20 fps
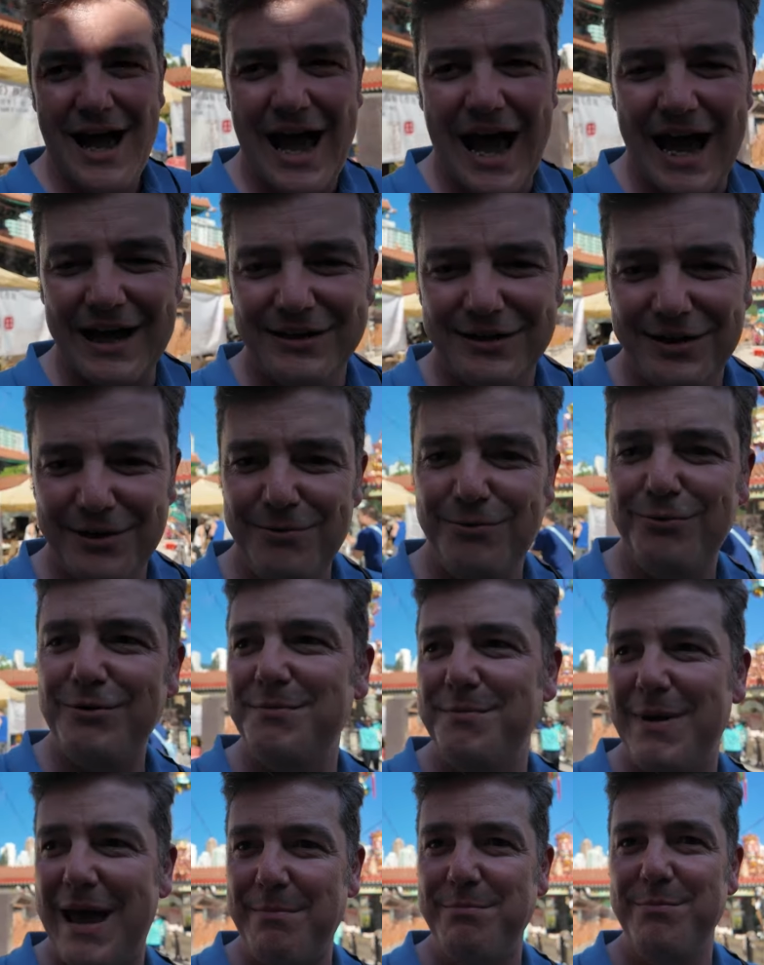I do
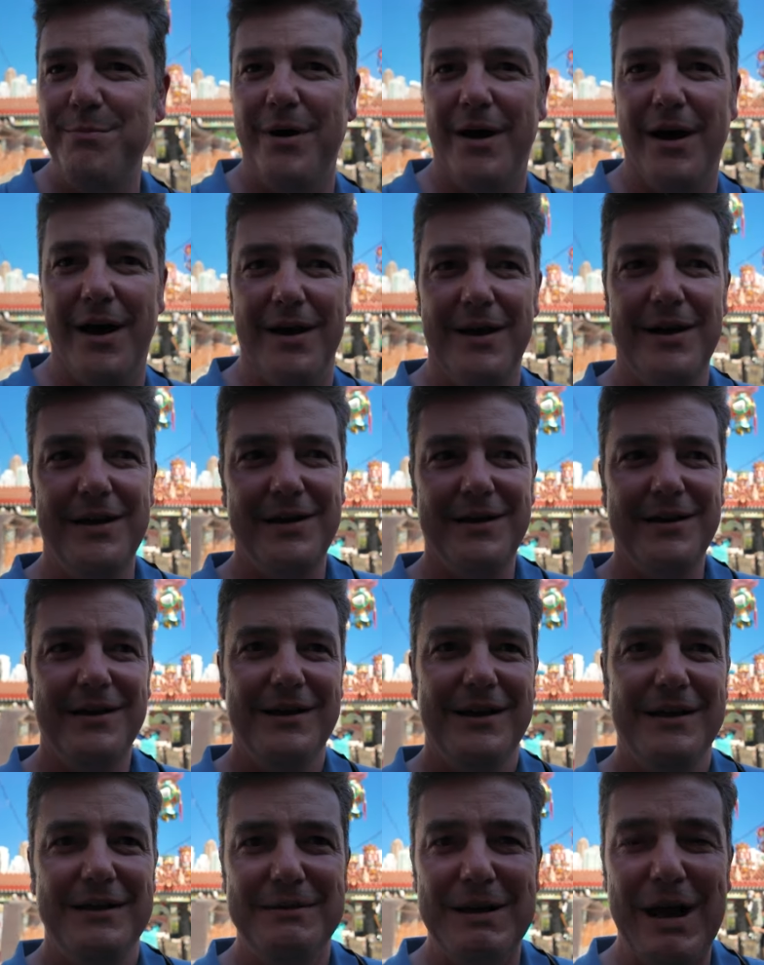remember
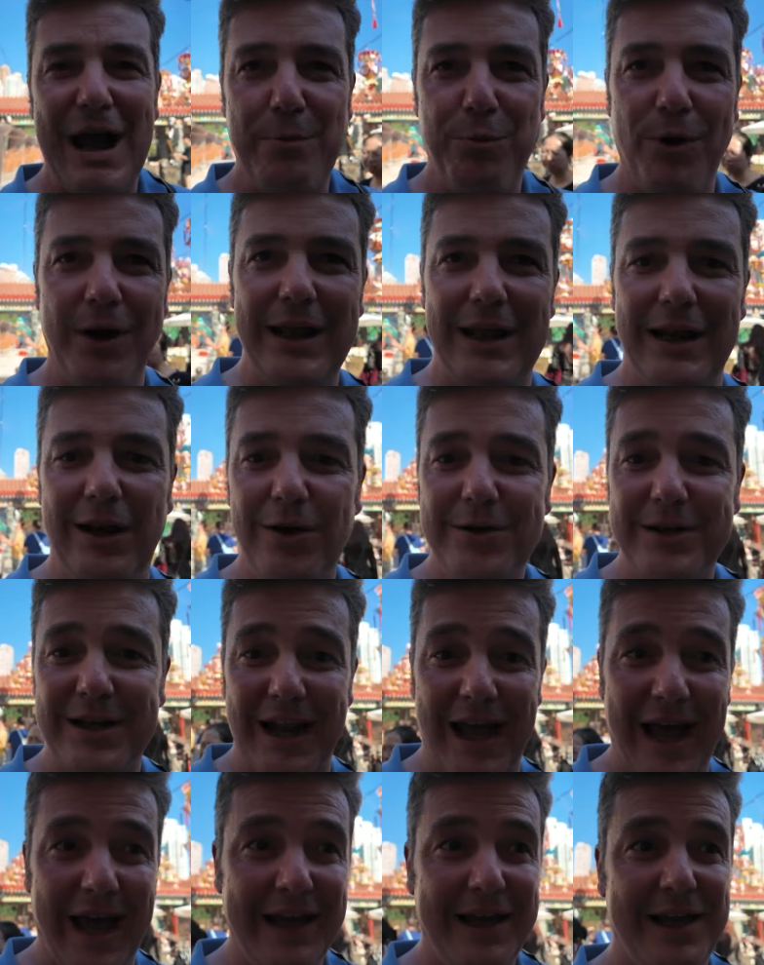what it looked
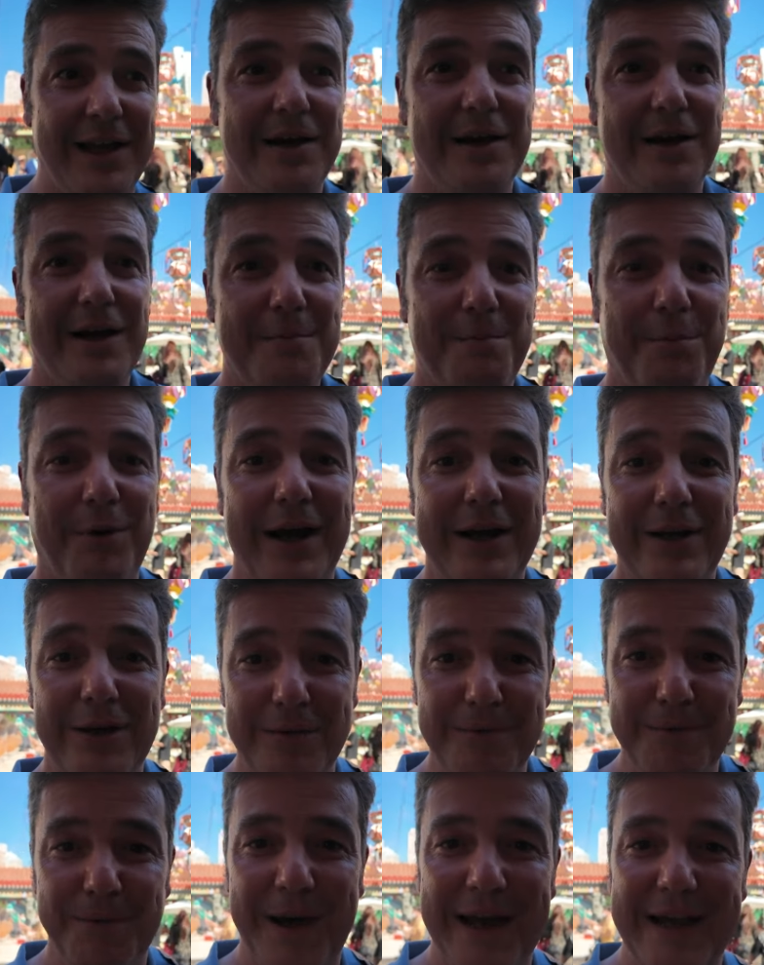like, but I
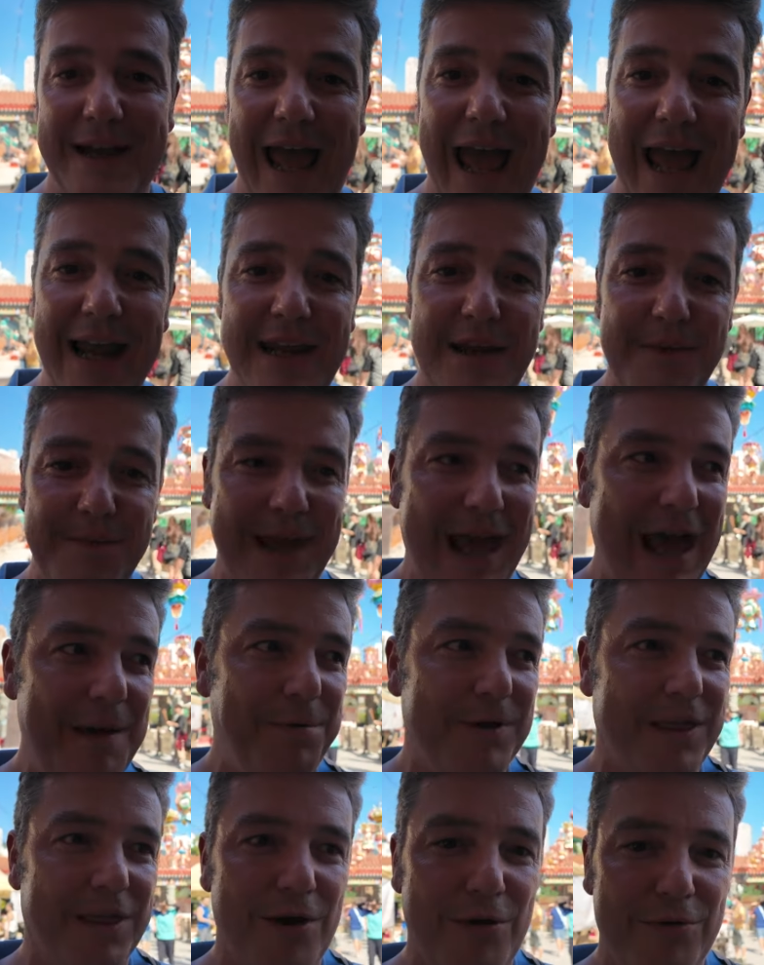couldn't find any of the
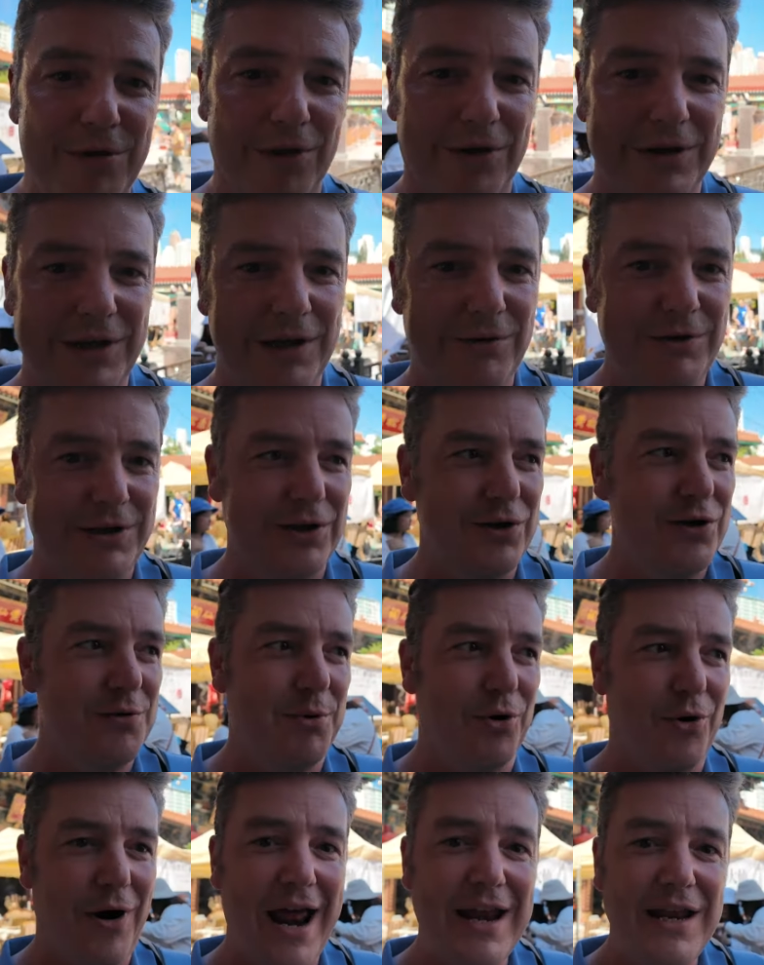episodes on
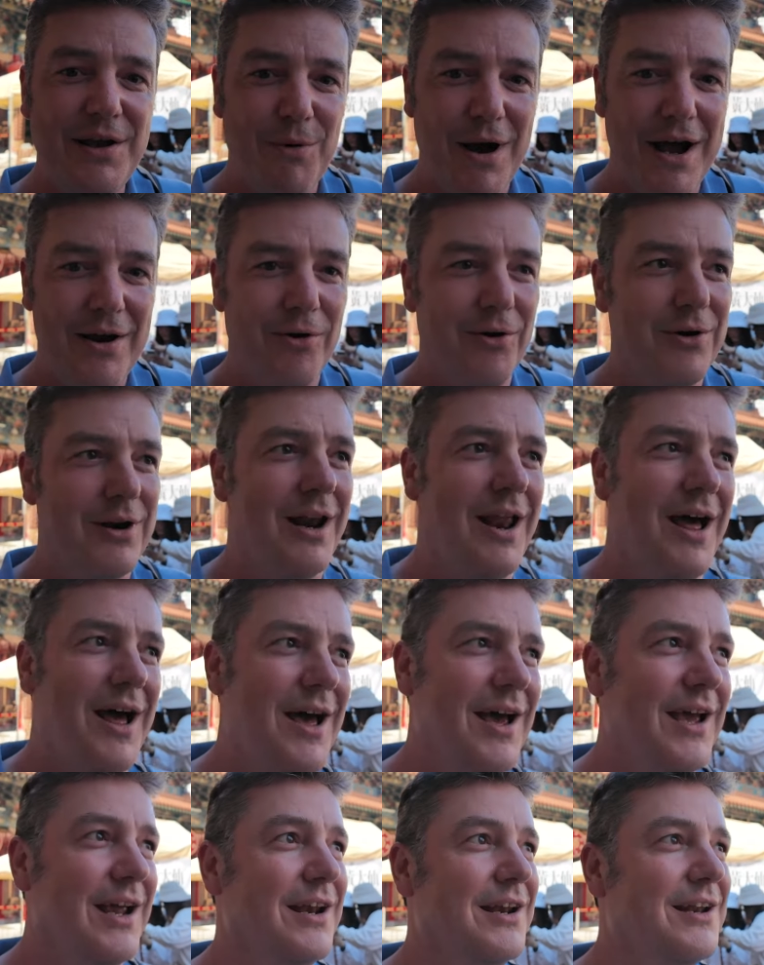YouTube or anywhere
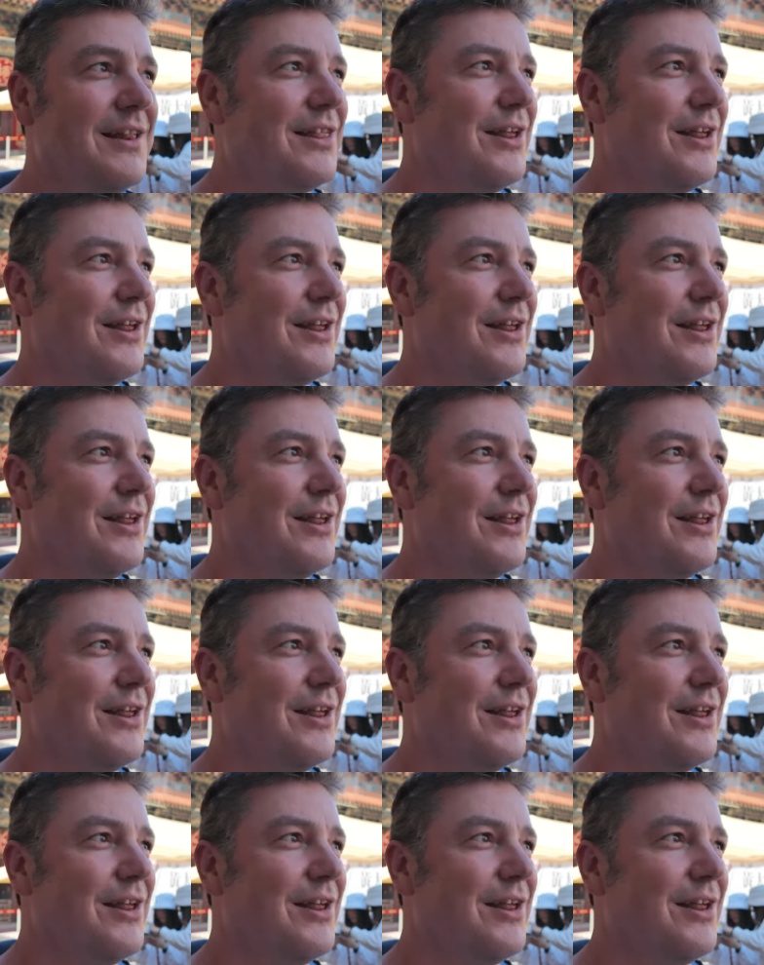online.